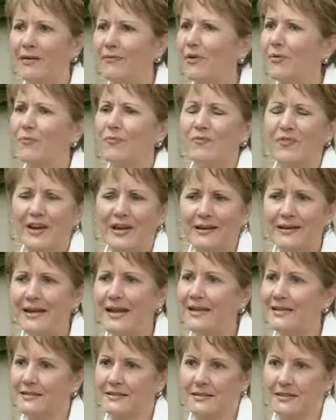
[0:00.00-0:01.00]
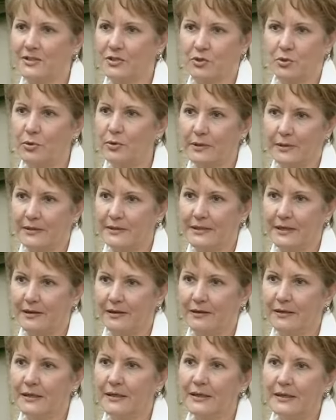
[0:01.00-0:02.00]
have a fantastic story to
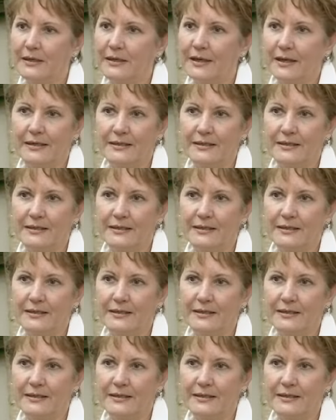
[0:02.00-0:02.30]
tell mm-hmm.